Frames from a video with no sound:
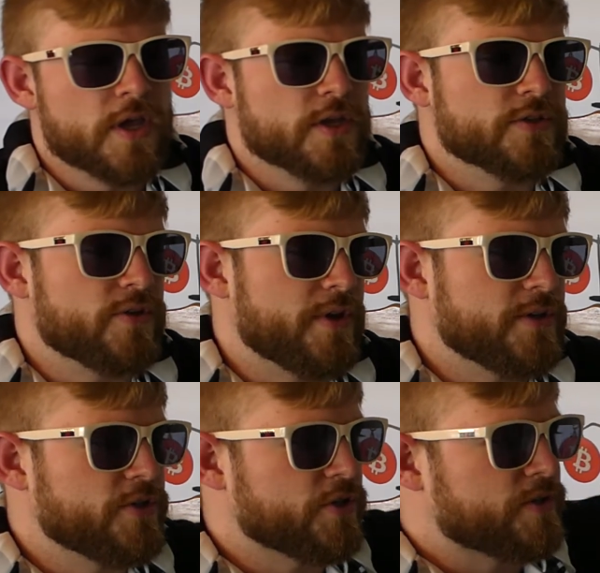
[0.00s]

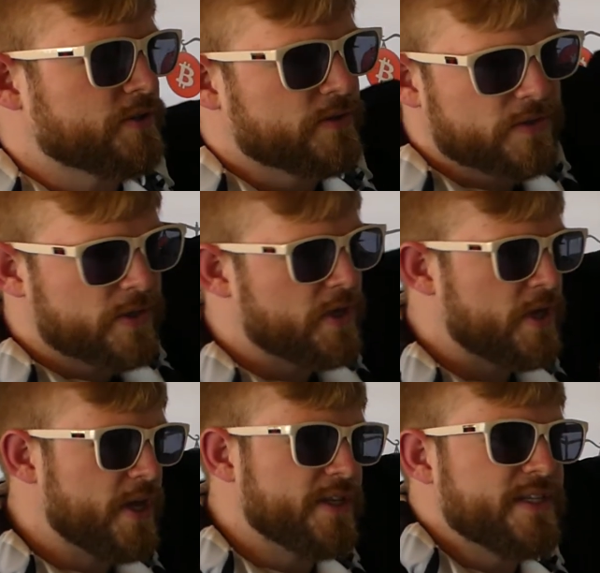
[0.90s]
So
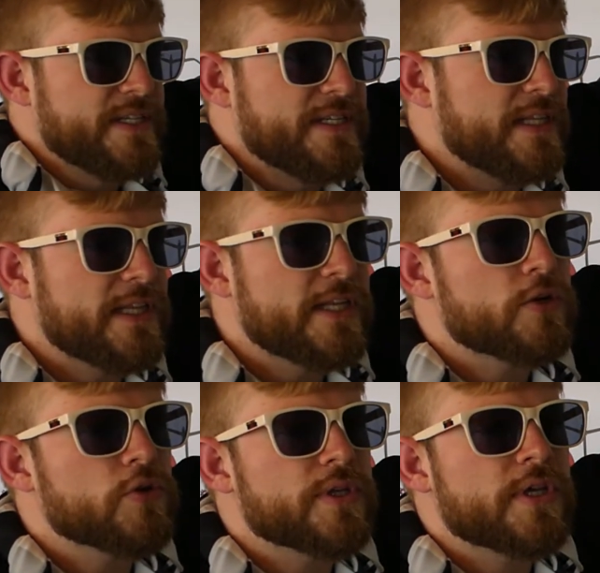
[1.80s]
it's
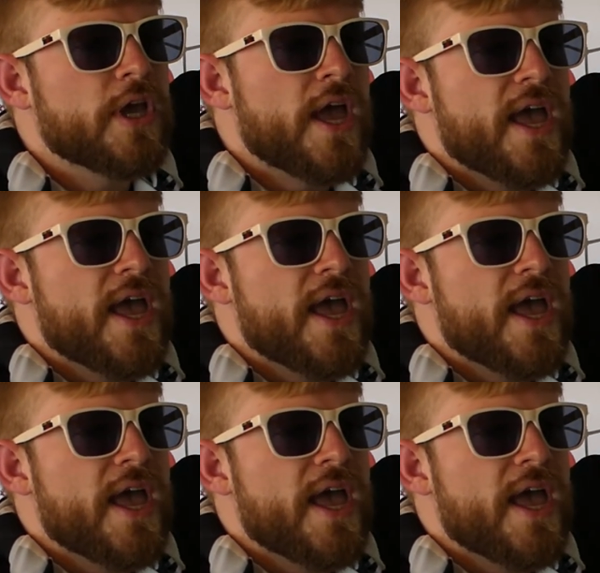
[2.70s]
literally